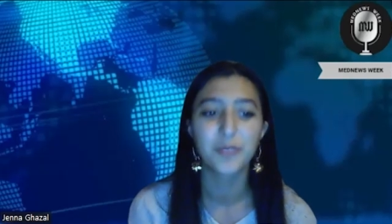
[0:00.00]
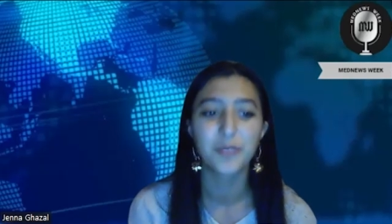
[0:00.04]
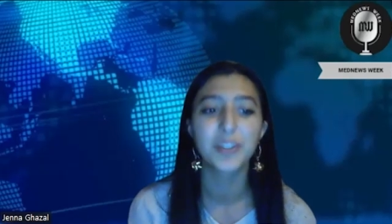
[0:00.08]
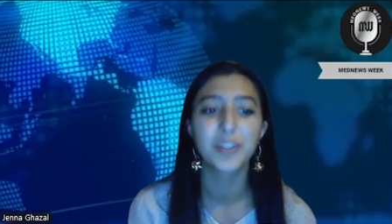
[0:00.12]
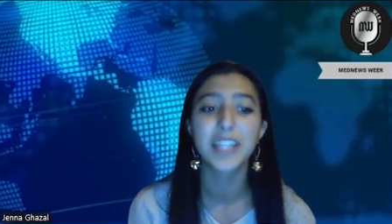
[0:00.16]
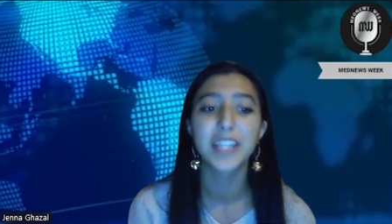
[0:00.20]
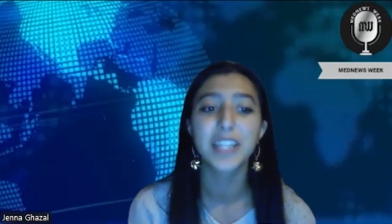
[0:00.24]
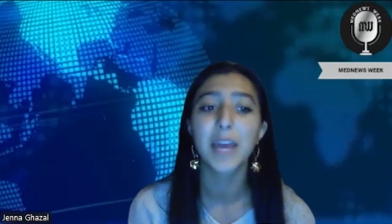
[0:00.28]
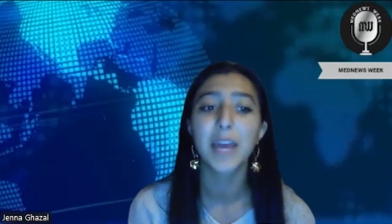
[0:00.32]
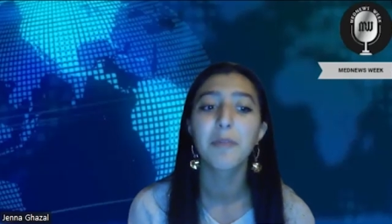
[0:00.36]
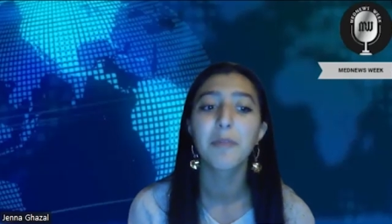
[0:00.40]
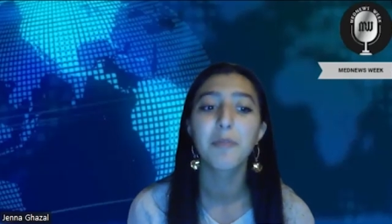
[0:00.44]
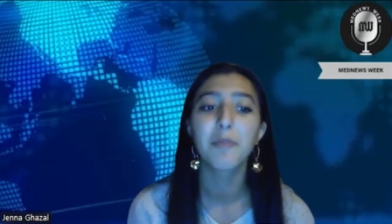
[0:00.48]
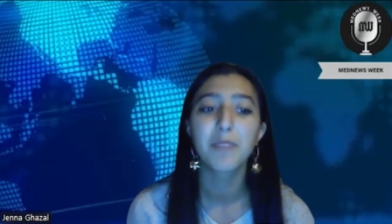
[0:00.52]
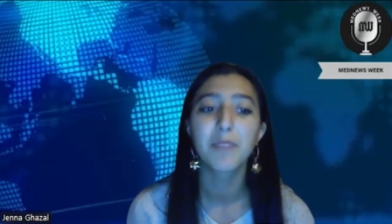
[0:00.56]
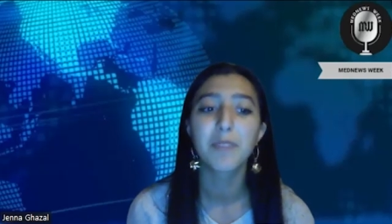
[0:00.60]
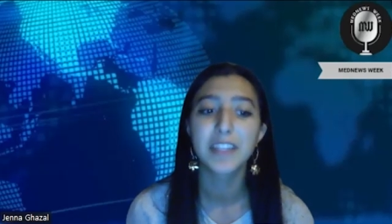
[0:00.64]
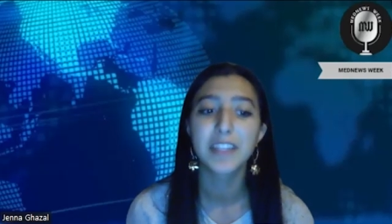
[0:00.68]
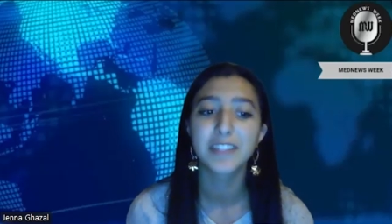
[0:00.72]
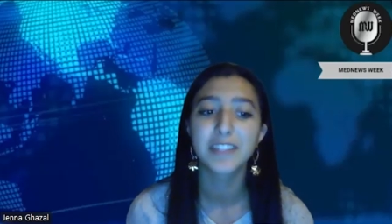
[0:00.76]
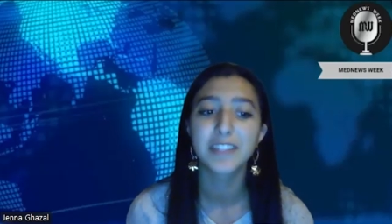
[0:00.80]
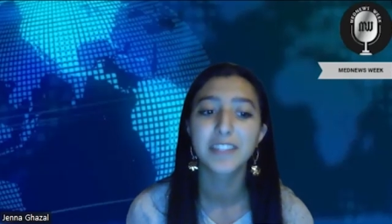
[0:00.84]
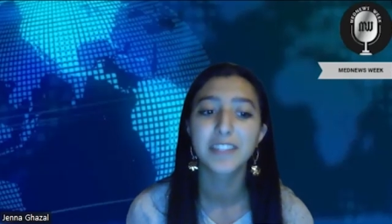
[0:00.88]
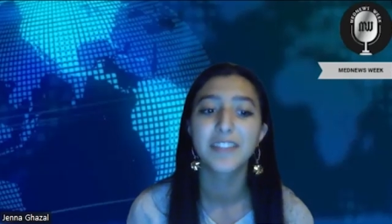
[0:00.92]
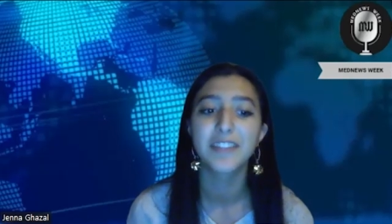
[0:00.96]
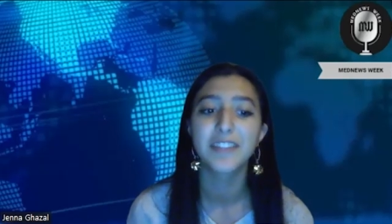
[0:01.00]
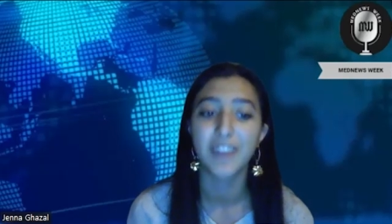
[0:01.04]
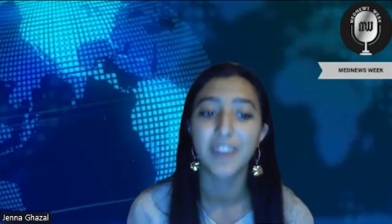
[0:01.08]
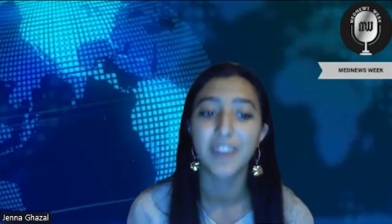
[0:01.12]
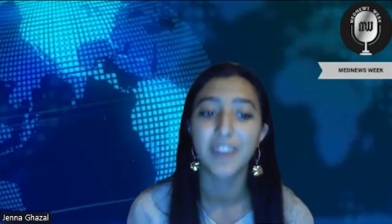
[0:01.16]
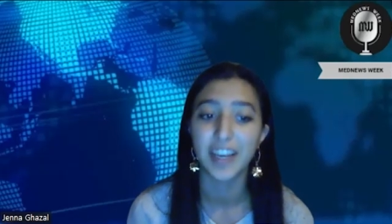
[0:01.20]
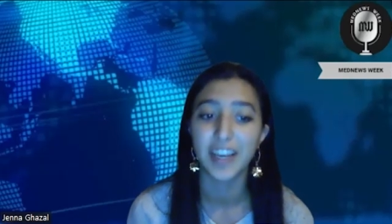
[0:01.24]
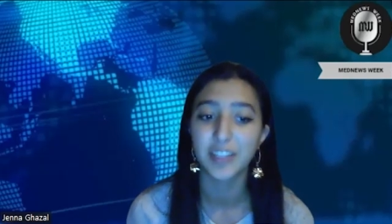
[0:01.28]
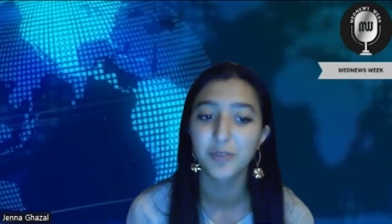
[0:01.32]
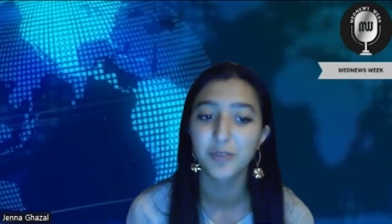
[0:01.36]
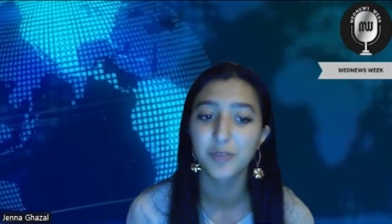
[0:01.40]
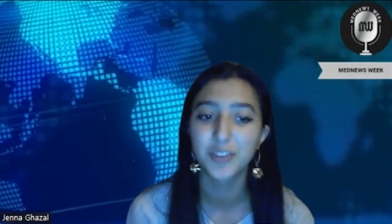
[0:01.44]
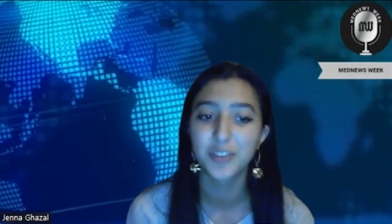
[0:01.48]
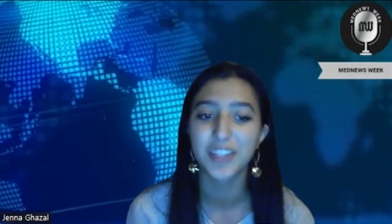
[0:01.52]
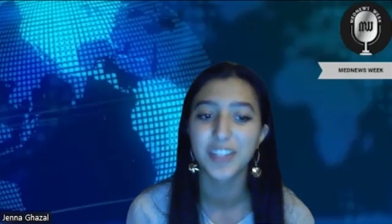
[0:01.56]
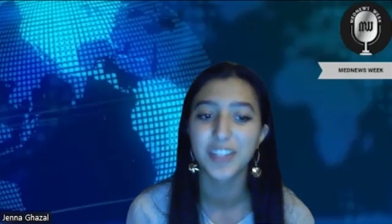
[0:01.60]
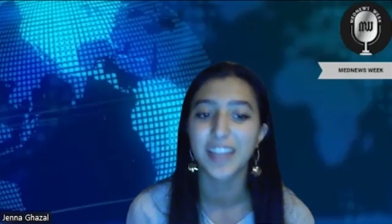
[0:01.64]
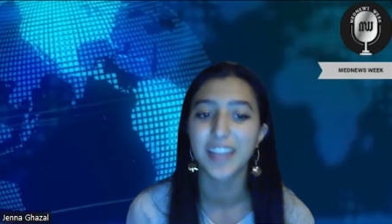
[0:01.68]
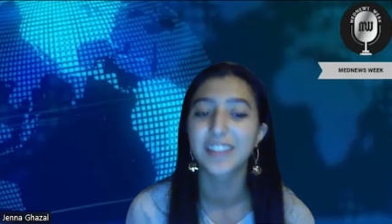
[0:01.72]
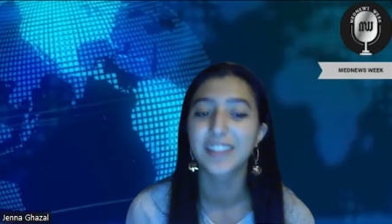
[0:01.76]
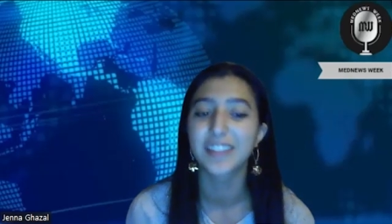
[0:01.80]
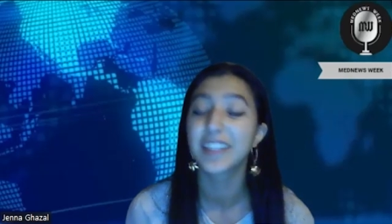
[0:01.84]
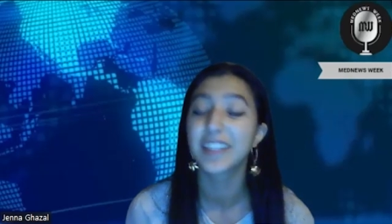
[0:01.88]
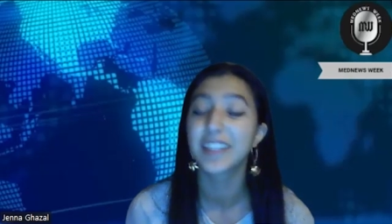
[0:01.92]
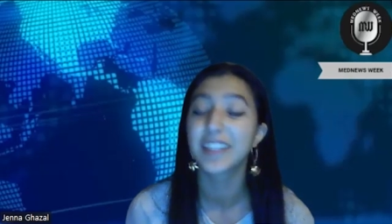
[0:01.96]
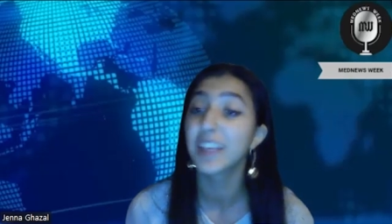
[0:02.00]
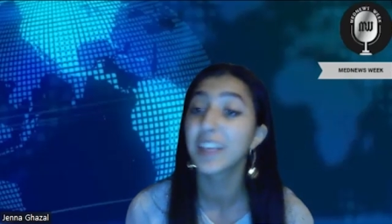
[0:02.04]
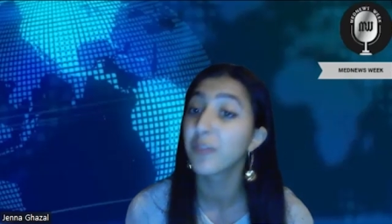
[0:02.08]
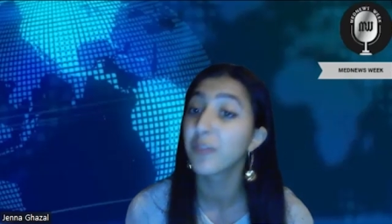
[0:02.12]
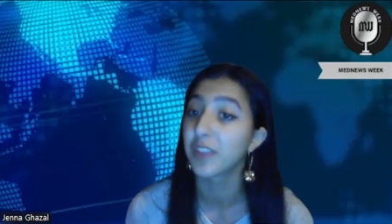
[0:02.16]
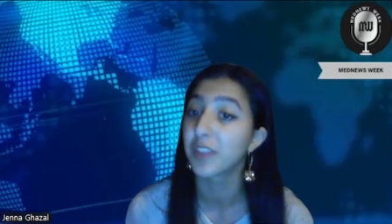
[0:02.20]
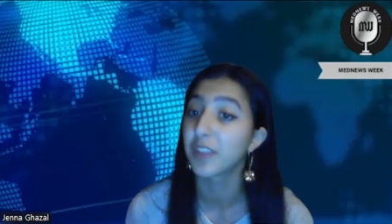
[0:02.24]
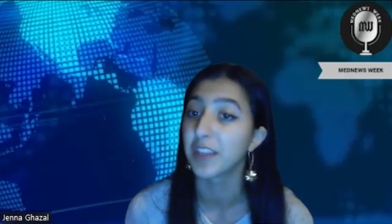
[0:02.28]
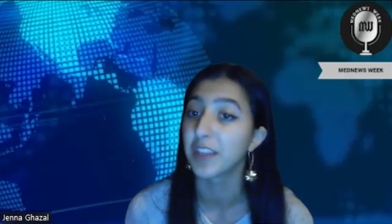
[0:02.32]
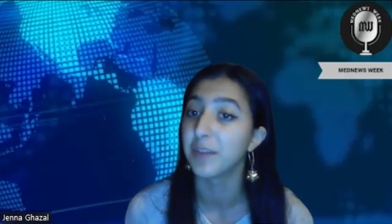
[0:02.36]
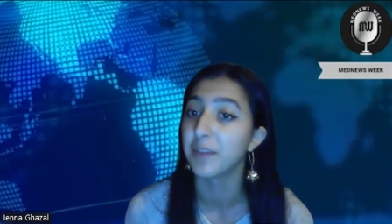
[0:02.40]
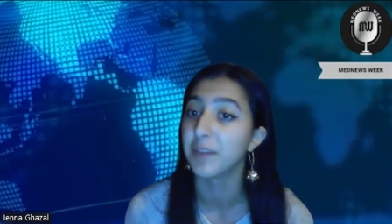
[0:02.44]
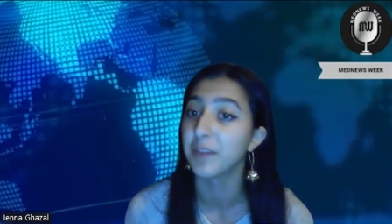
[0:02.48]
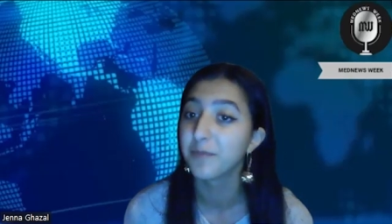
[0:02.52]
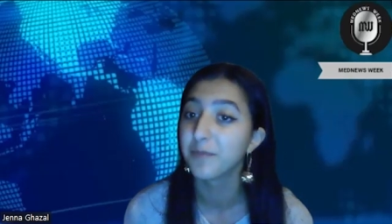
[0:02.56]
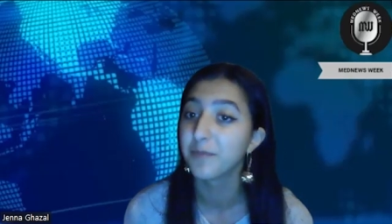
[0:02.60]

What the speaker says: what type of piece of advice would you like to leave with them?